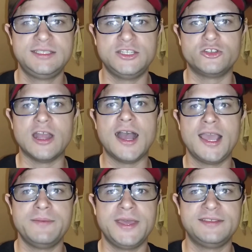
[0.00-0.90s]
to
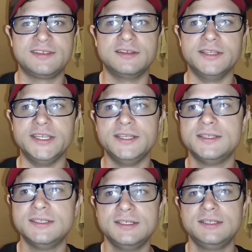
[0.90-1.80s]
dry, basically.
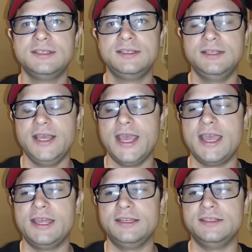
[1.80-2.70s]

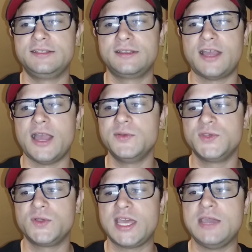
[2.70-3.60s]
And I was
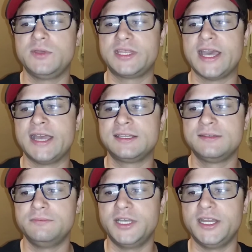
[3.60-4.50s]
okay with that,
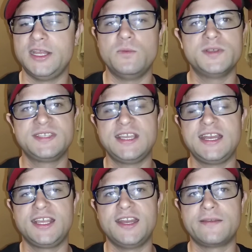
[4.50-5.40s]
but it wasn't
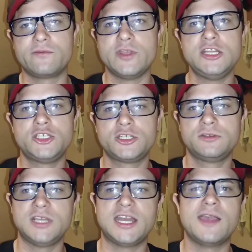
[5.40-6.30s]
getting enough reach,
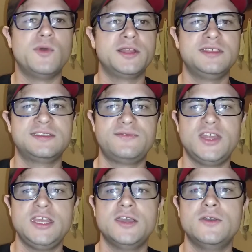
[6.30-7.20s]
and I want this
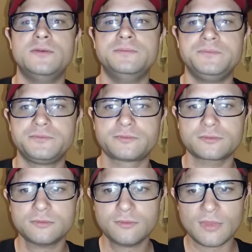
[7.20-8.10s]
video
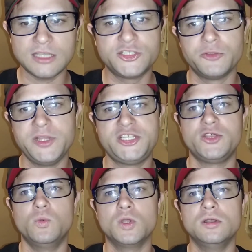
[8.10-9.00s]
to reach
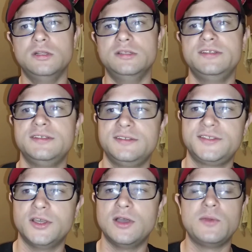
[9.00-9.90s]
the world.
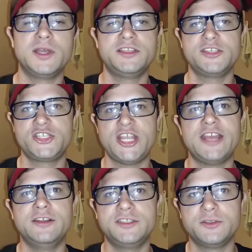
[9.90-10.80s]
So I want this
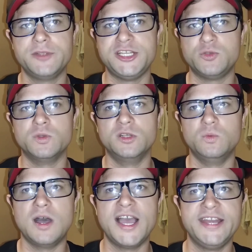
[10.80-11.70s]
channel to reach
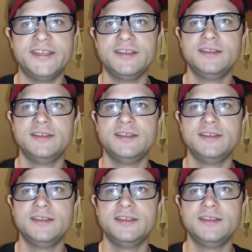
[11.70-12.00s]
worldwide